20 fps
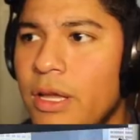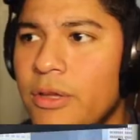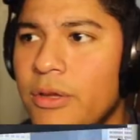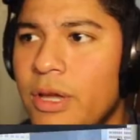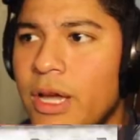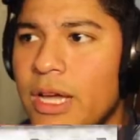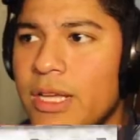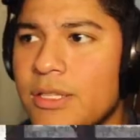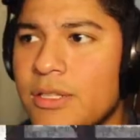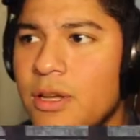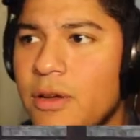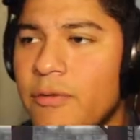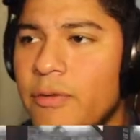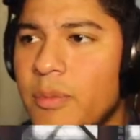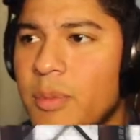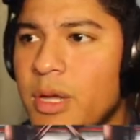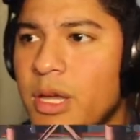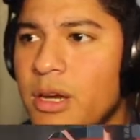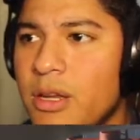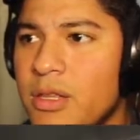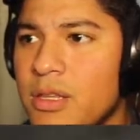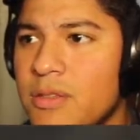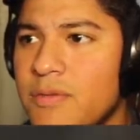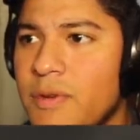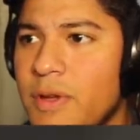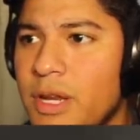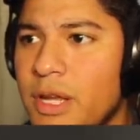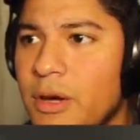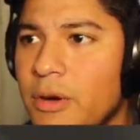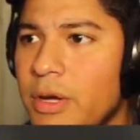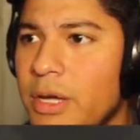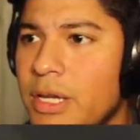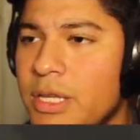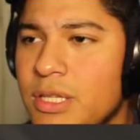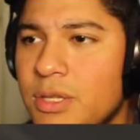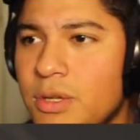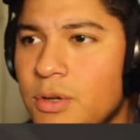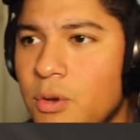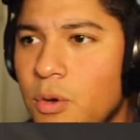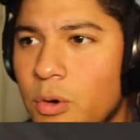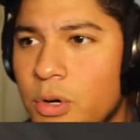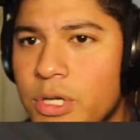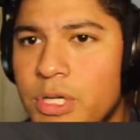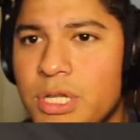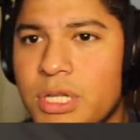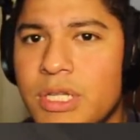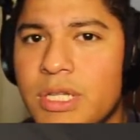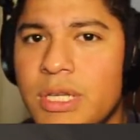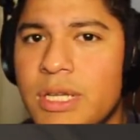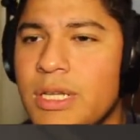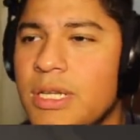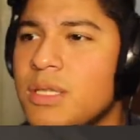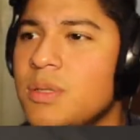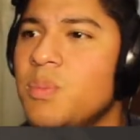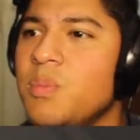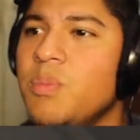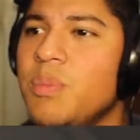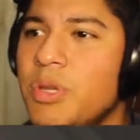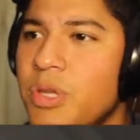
and you guys saw from the beginning of this video it is gorgeous it is